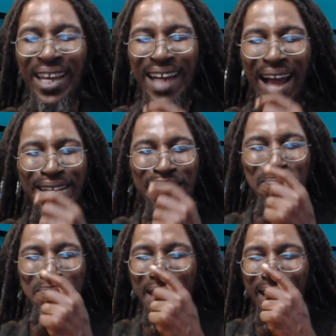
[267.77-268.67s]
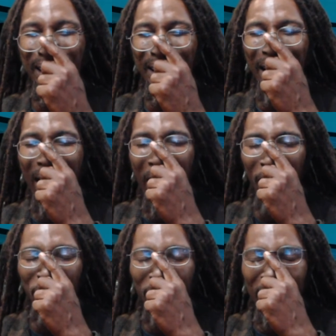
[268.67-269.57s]
in the middle
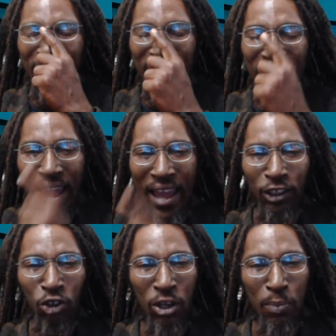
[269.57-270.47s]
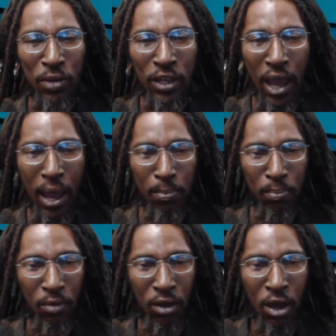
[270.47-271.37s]
of the day, 3 p.m.